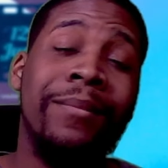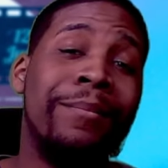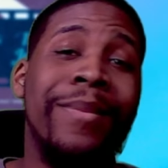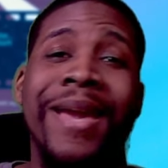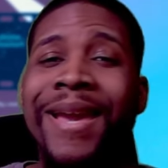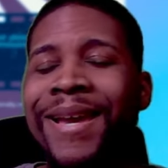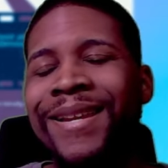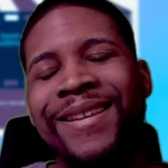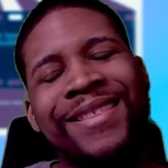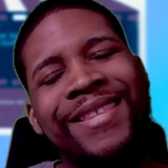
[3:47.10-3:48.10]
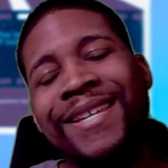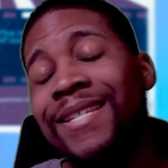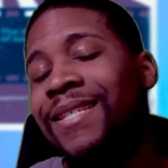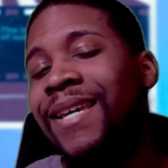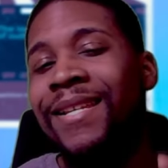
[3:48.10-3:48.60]
Man,
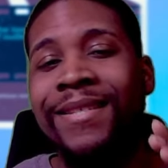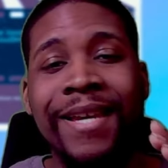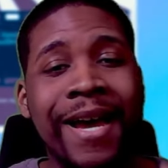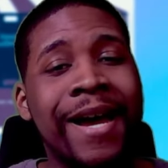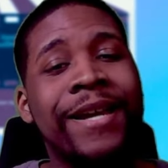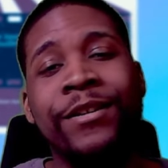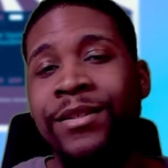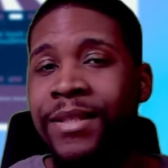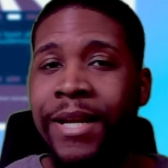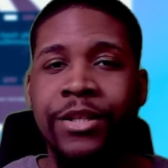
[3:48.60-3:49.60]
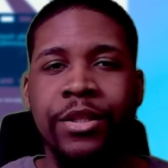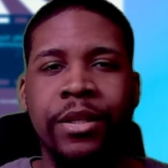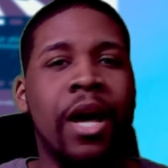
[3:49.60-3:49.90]
this entire section